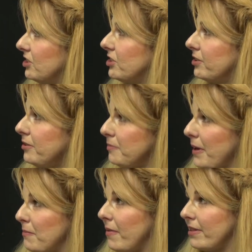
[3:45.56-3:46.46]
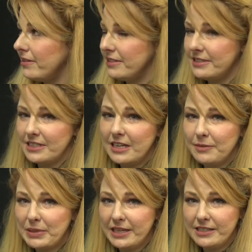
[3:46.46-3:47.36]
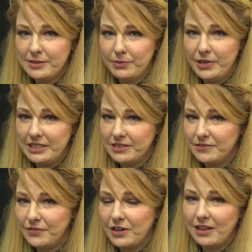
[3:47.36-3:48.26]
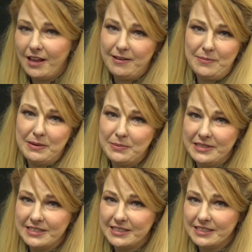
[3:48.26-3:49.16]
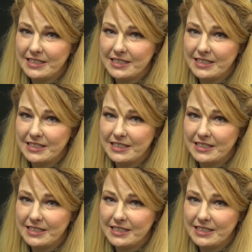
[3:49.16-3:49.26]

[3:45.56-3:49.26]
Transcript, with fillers: Sure, my mother is a big inspiration for a lot of my pieces,